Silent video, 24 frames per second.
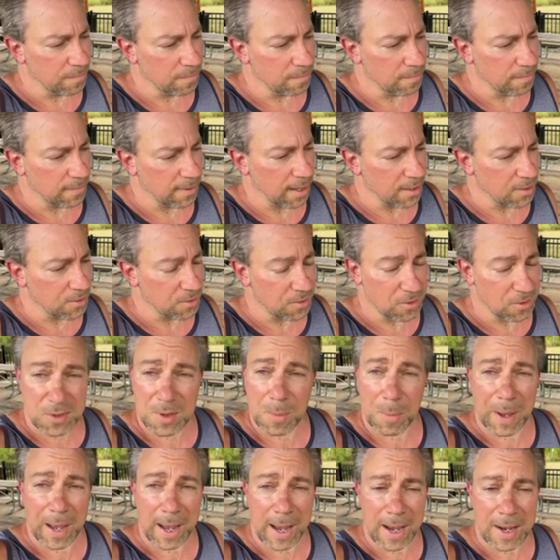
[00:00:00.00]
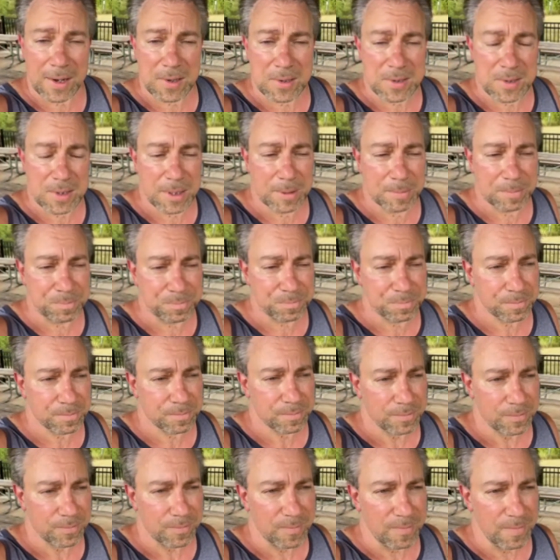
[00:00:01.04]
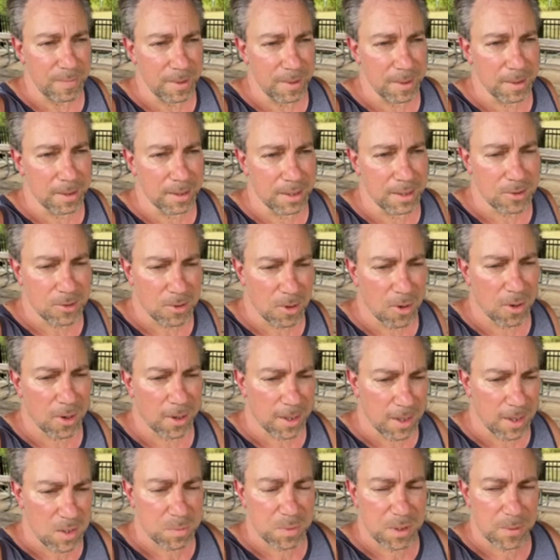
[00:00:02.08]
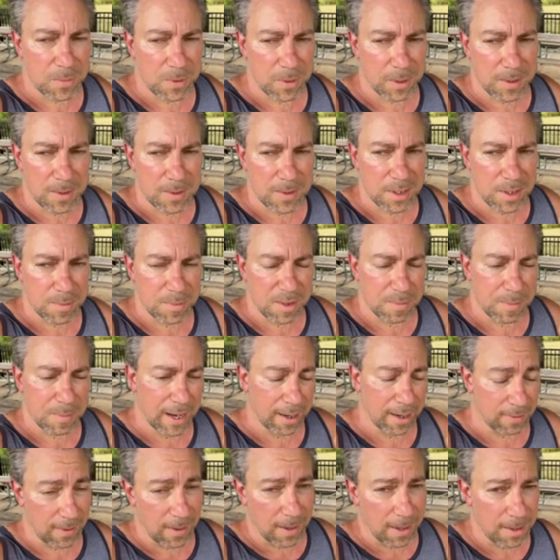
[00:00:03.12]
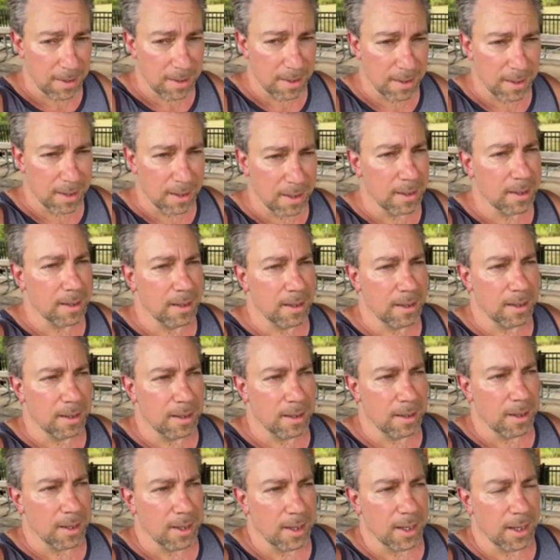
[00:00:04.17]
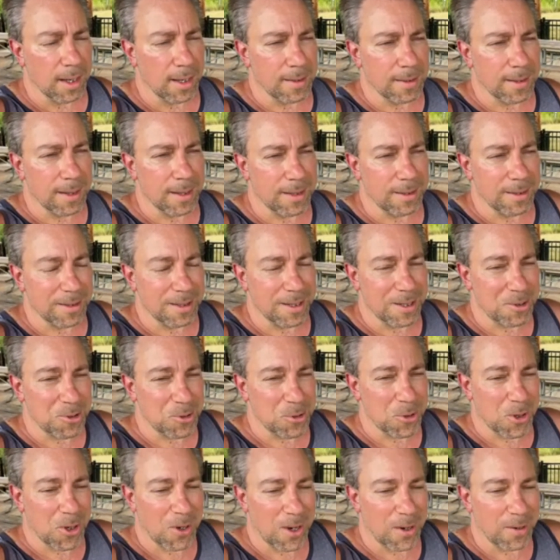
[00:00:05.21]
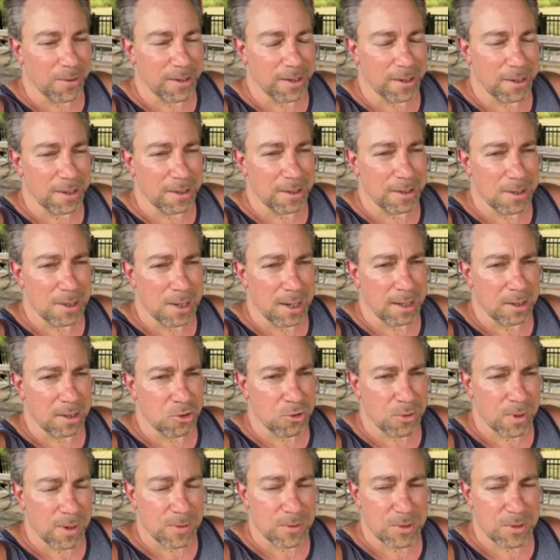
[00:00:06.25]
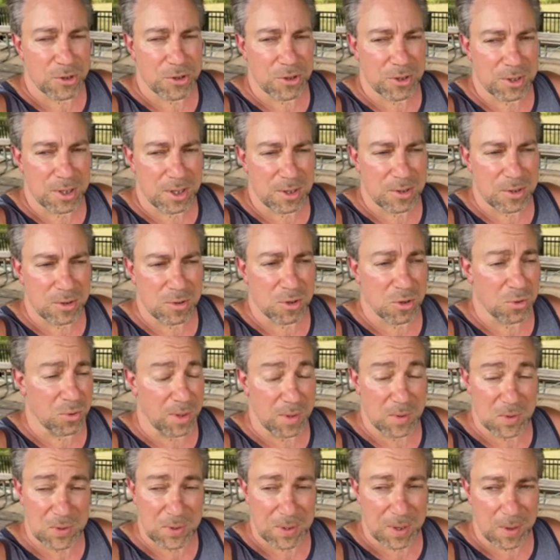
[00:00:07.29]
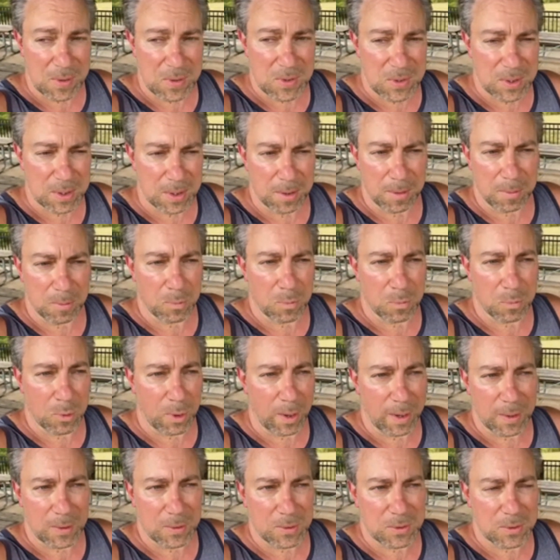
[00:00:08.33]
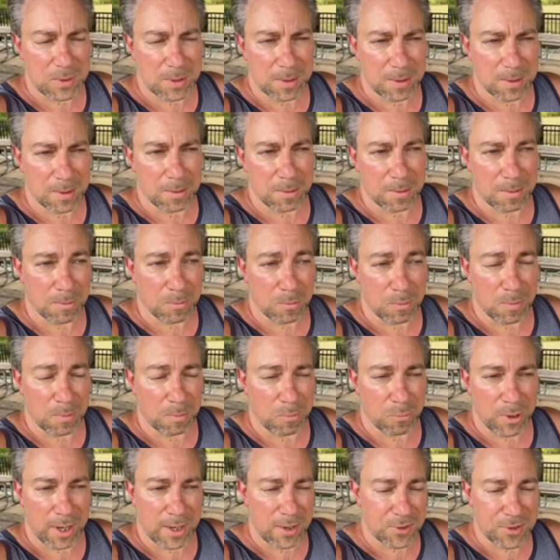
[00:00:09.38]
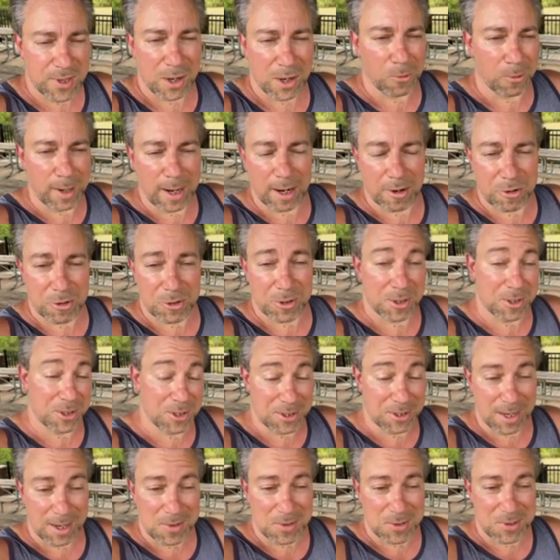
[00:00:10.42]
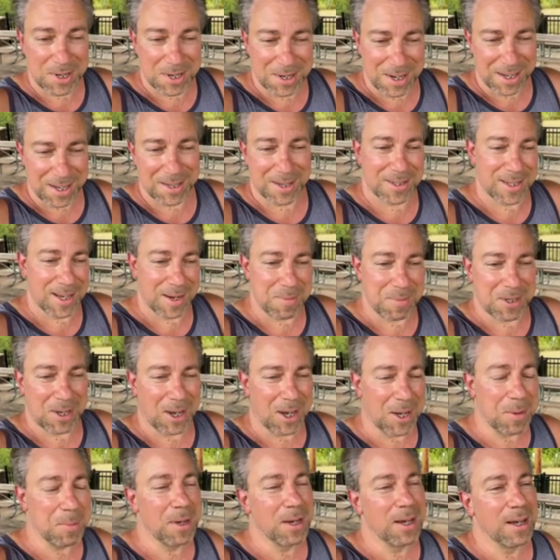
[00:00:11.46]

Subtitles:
that's just the past. So I guess people can see me back then. And then they saw how I transitioned into doing skits and pranks that were actually skits at the same time.